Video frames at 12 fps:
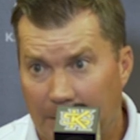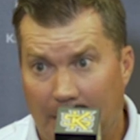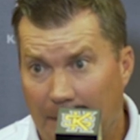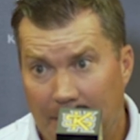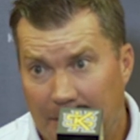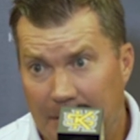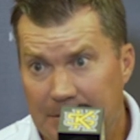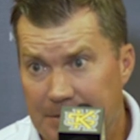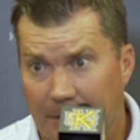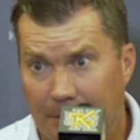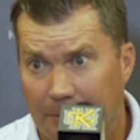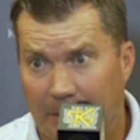Yeah, I mean, the kid's
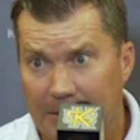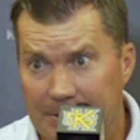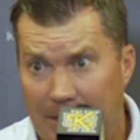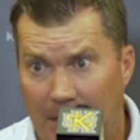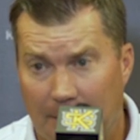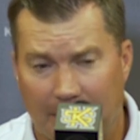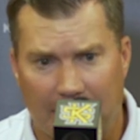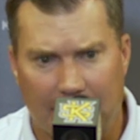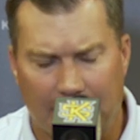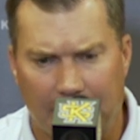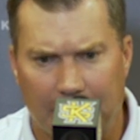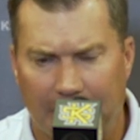done a great job. They
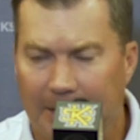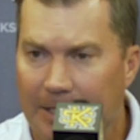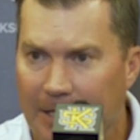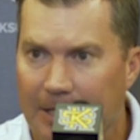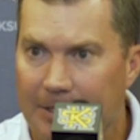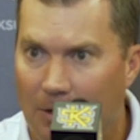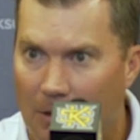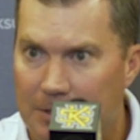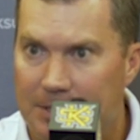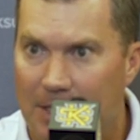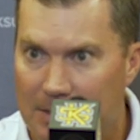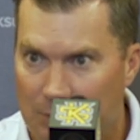got 189
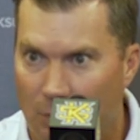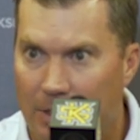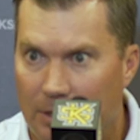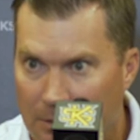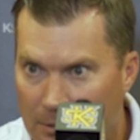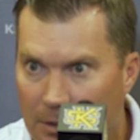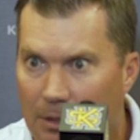yards last week.